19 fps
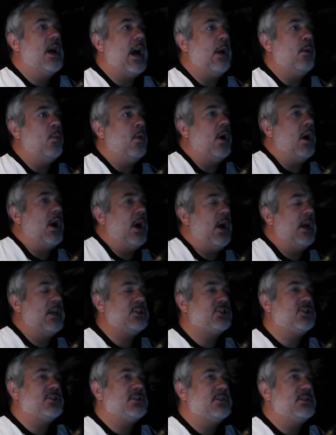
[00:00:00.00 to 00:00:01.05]
I
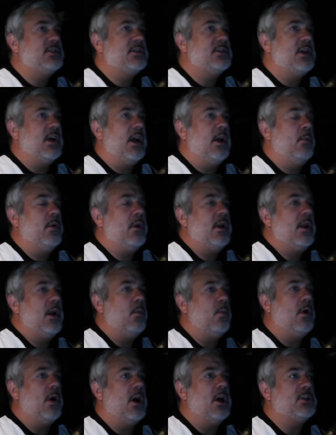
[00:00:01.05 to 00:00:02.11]
watched tonight. What did I
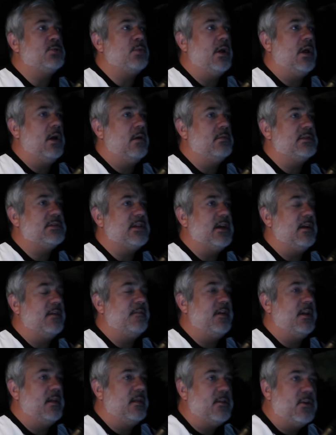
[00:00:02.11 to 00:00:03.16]
watch while I was like
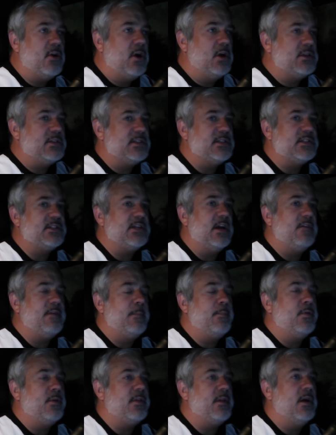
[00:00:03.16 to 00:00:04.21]
feeding the dogs and stuff?
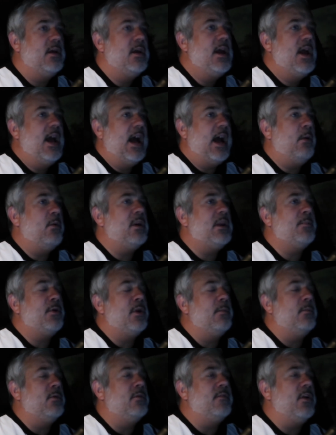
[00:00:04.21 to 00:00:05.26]
I put, I wanted to
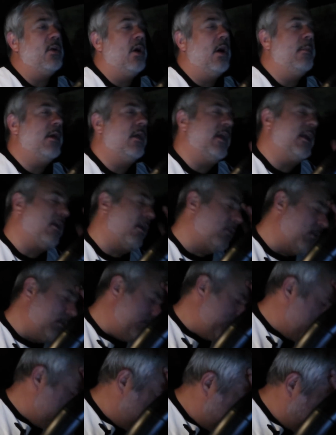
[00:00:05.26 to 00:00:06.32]
put a movie on, but like our
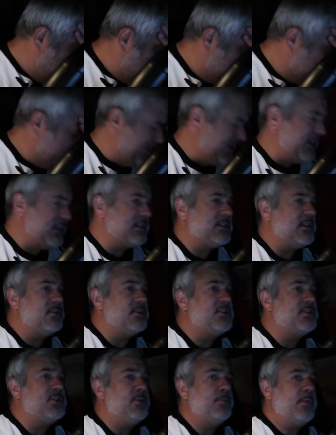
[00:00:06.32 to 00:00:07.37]
remote is being so
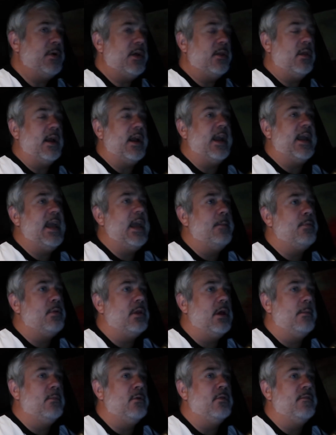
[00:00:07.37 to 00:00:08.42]
stupid. Like I can't
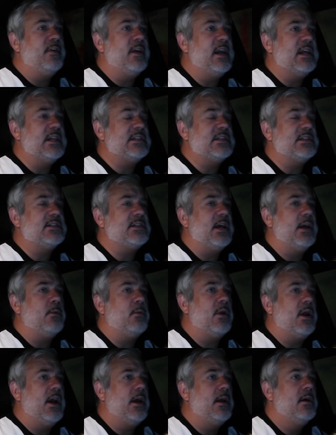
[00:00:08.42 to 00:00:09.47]
pull up movies. It's like
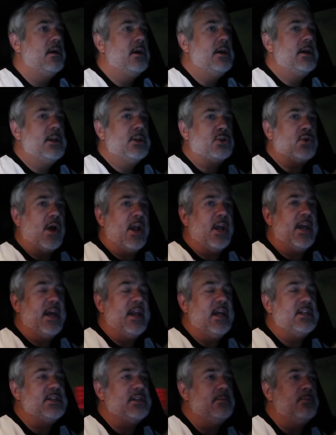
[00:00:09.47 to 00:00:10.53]
when I try to
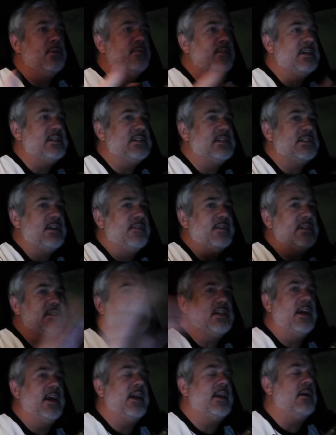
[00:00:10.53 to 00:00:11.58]
get it to the movies and stuff,
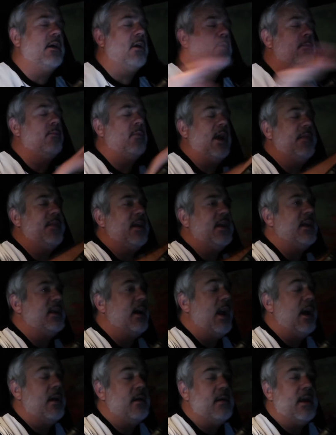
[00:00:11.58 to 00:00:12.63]
it's like, our, I think
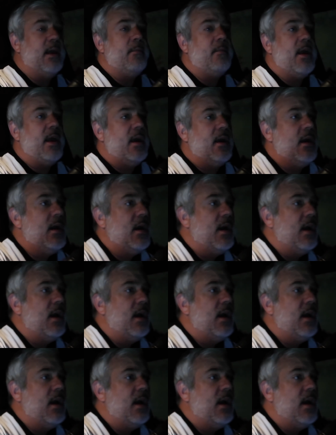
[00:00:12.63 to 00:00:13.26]
it, uh, it, it,